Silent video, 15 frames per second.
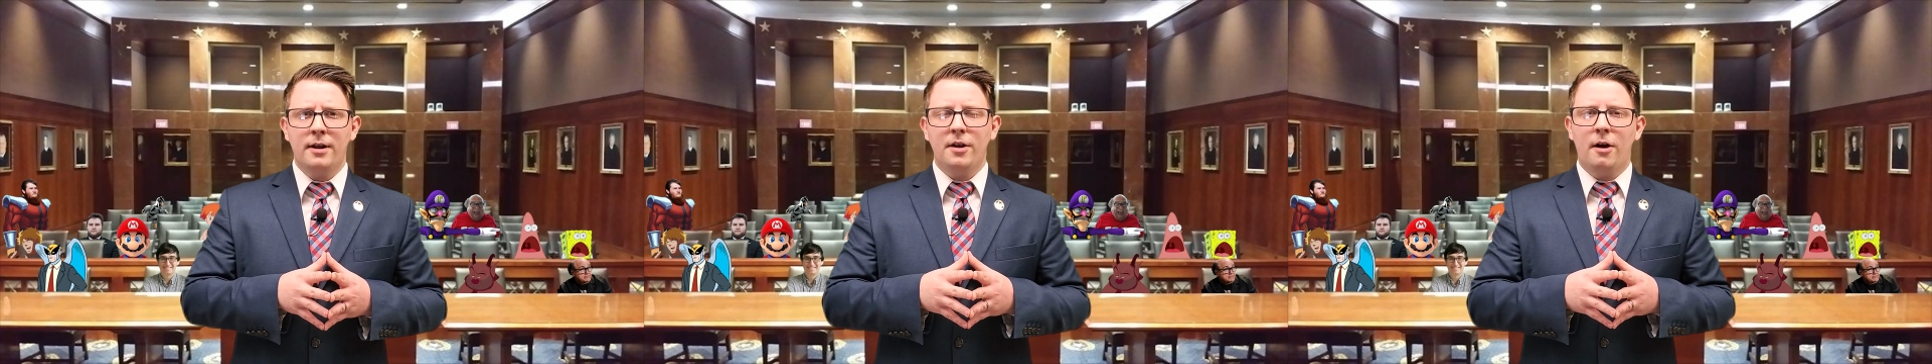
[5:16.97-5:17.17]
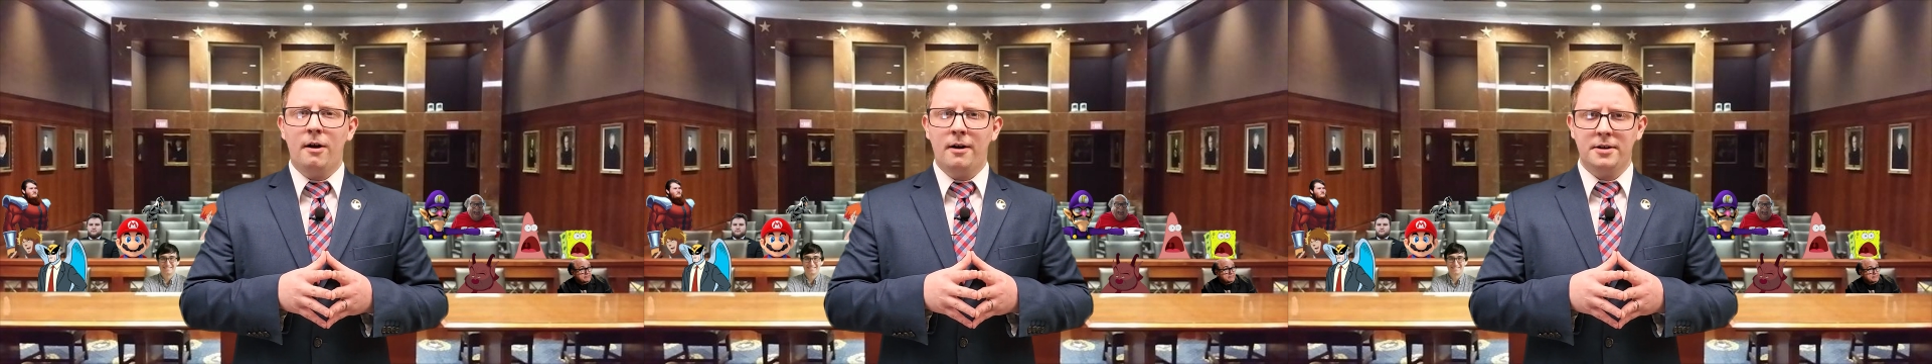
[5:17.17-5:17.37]

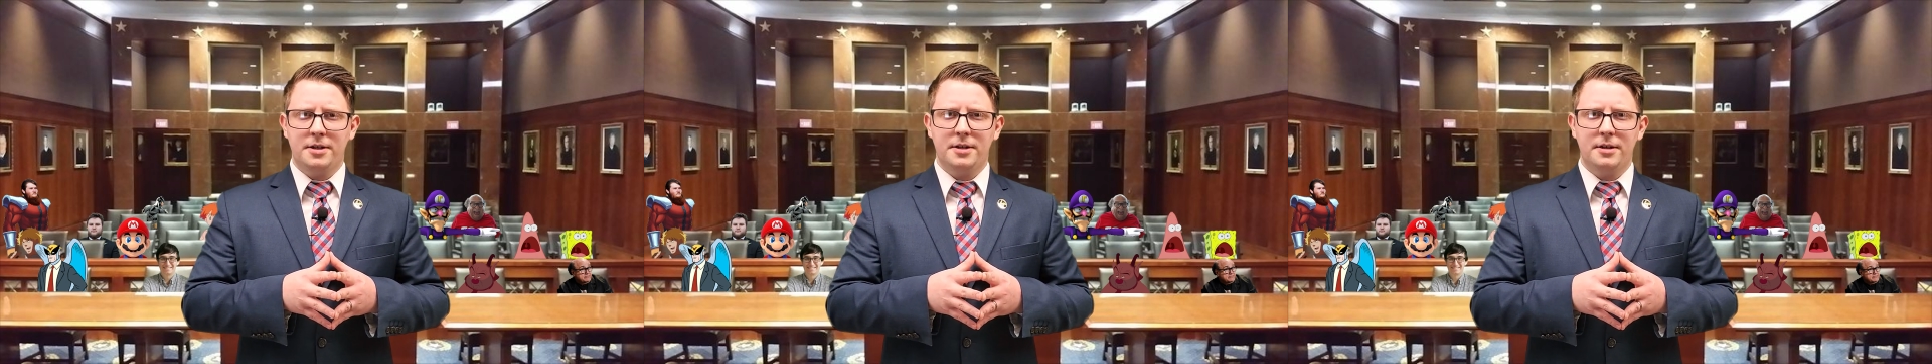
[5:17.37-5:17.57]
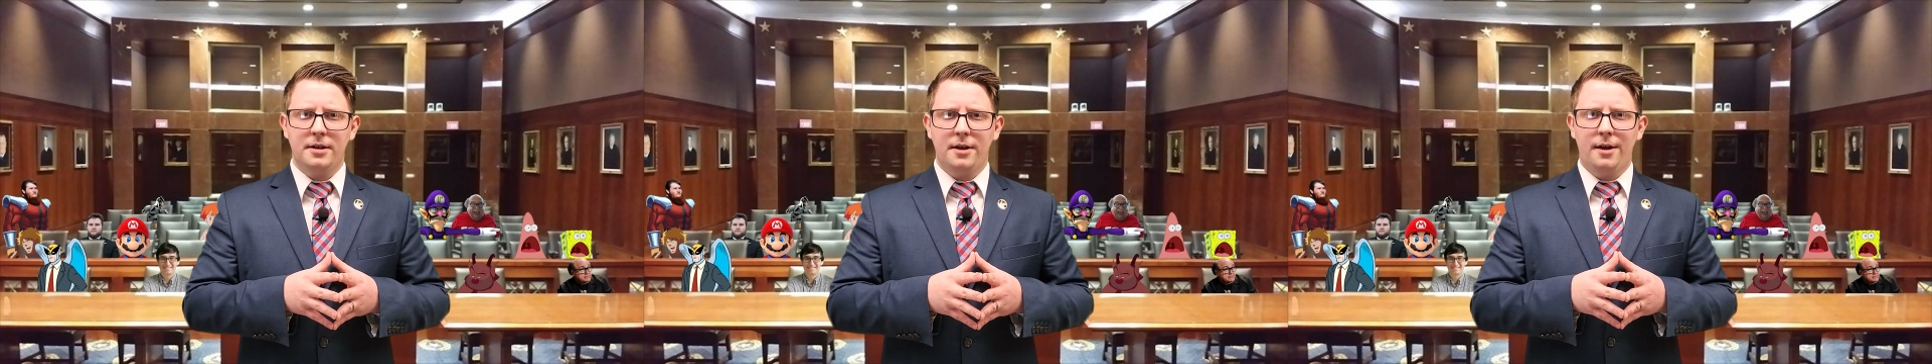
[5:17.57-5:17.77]
the
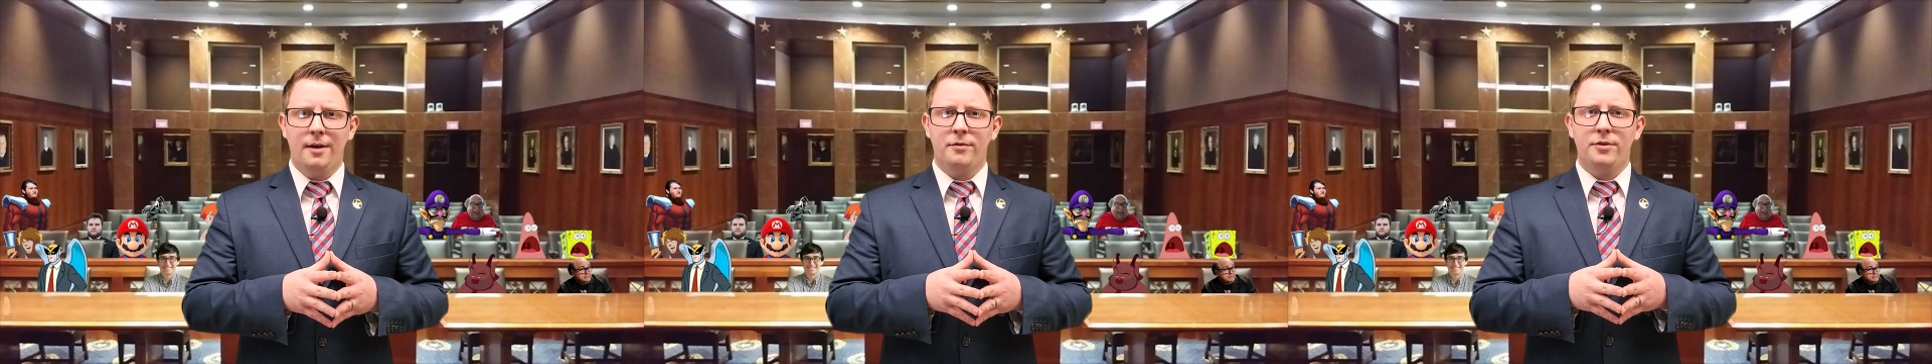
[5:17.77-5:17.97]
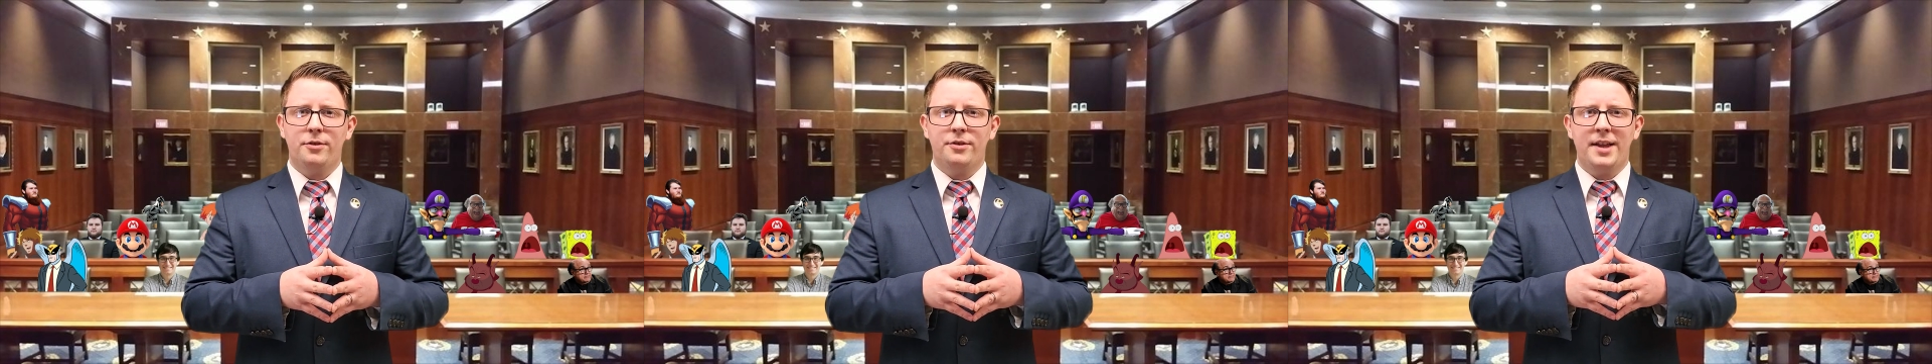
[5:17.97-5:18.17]
art
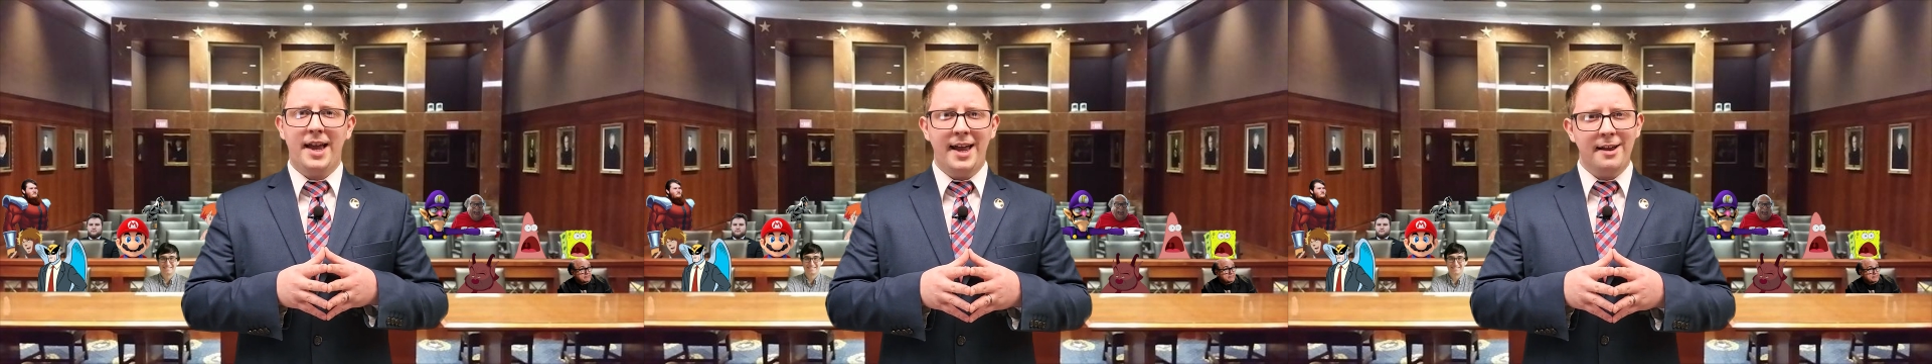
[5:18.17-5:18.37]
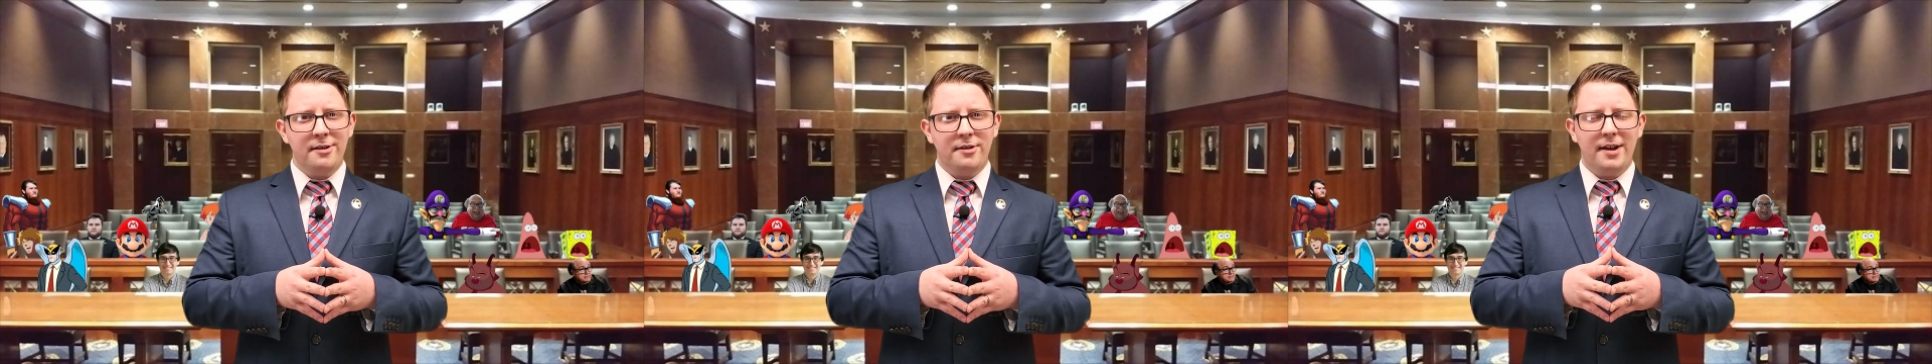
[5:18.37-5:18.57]
of
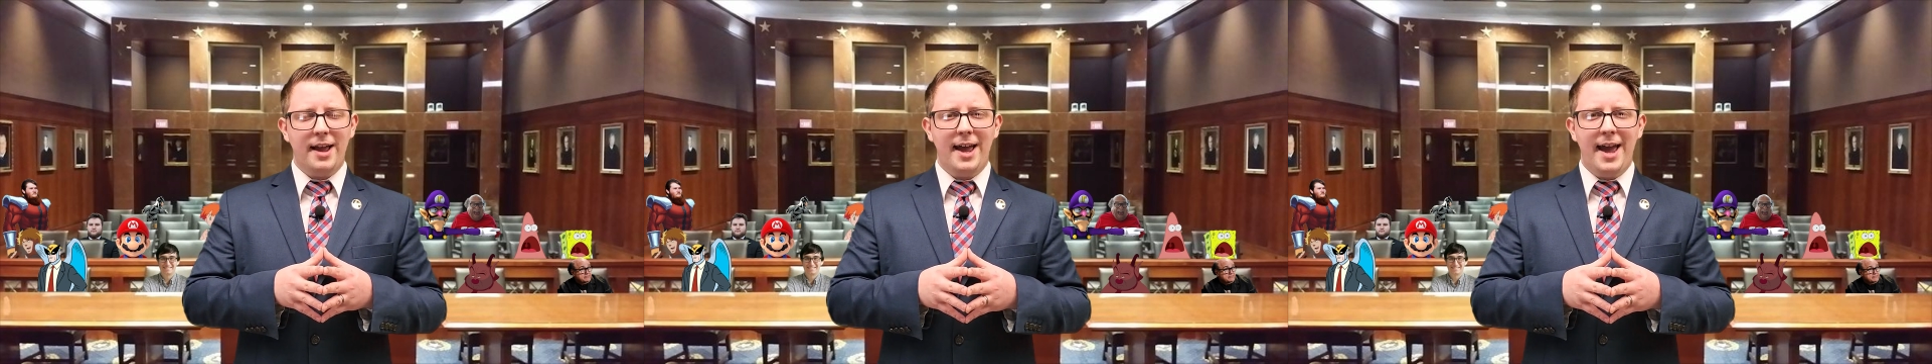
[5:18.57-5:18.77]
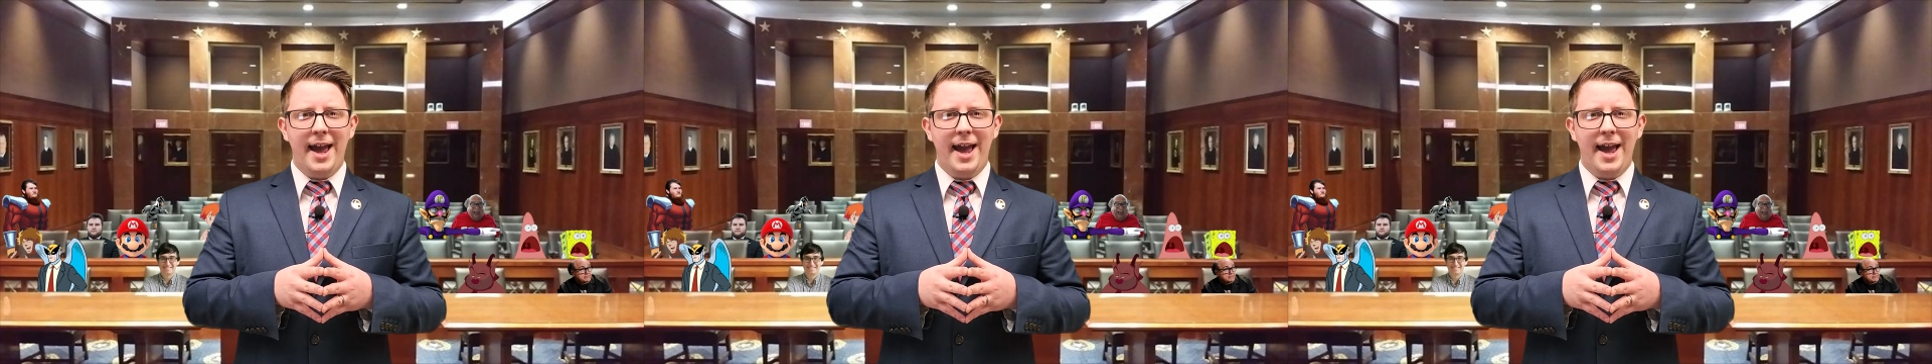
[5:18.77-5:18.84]
stage